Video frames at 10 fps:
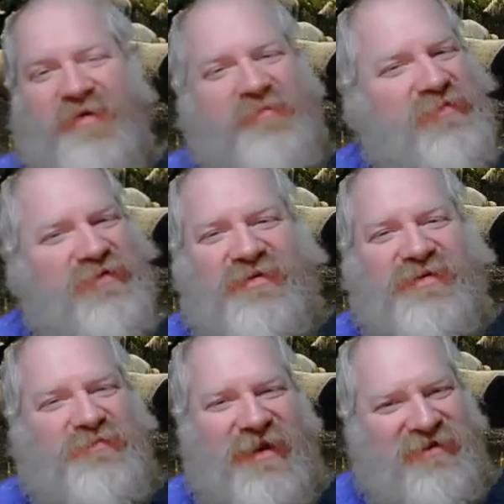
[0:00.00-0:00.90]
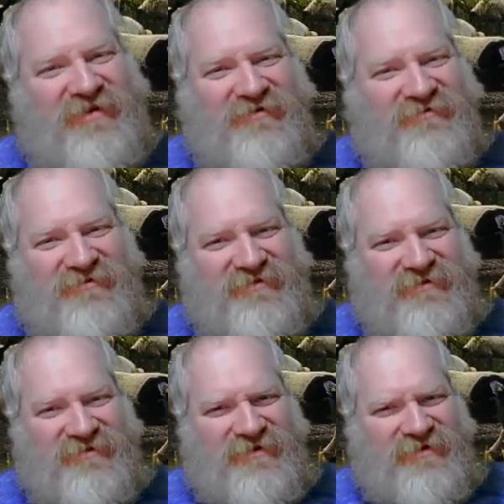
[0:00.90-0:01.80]
music to my ears.
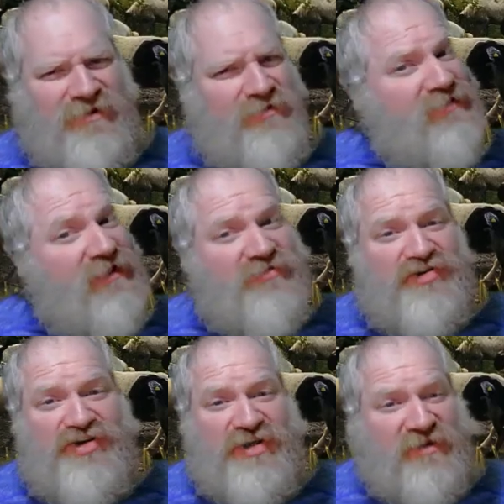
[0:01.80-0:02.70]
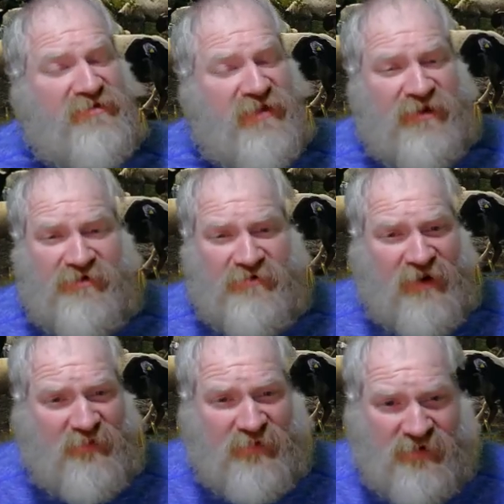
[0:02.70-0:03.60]
You sound just like your
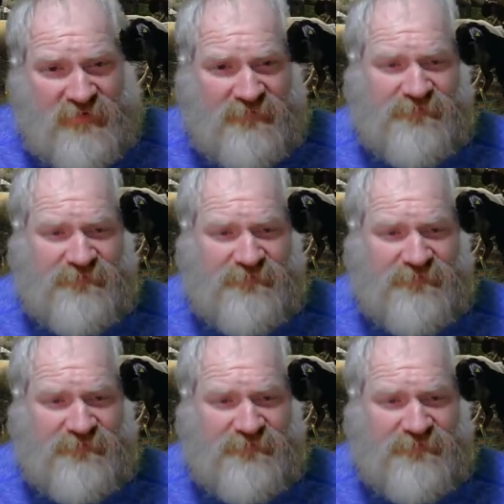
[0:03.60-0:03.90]
grandpa.